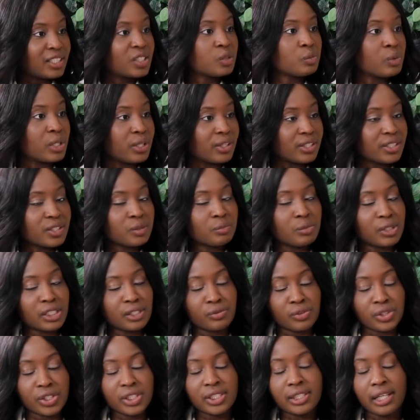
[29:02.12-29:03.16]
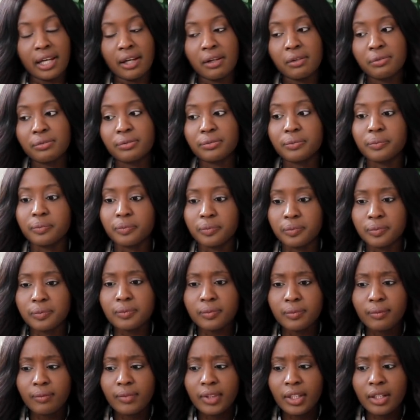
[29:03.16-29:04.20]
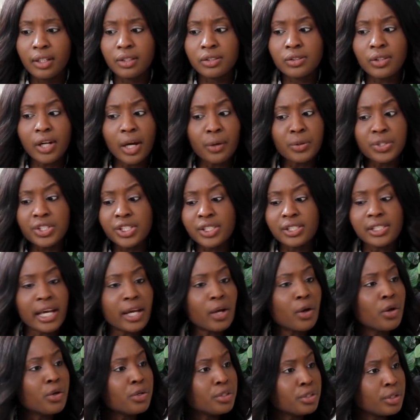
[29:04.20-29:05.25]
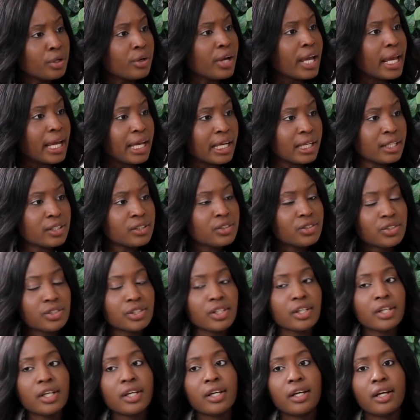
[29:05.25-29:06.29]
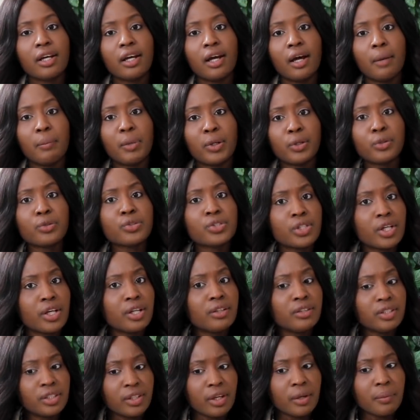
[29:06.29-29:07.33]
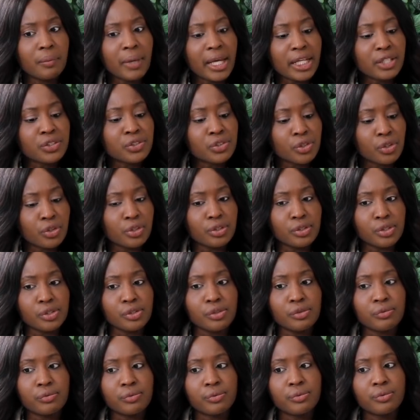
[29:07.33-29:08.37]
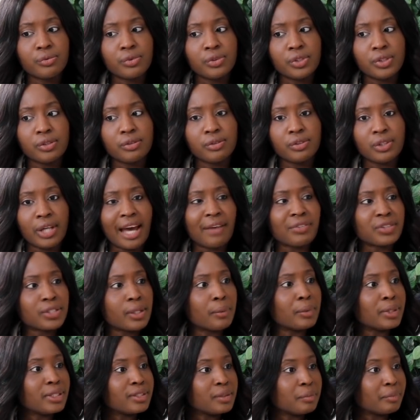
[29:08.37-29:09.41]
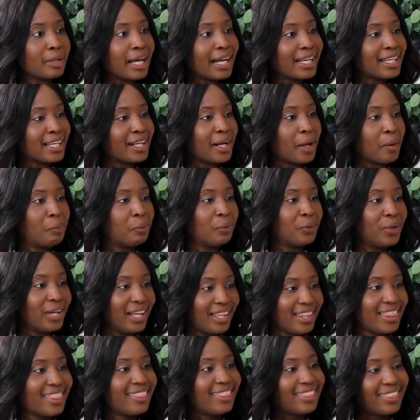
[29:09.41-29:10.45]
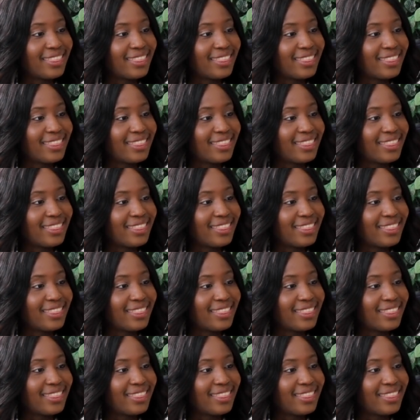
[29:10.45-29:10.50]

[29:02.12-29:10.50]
experience speaks for itself. So I would just say own your age, but also, make sure you have something to back it up with.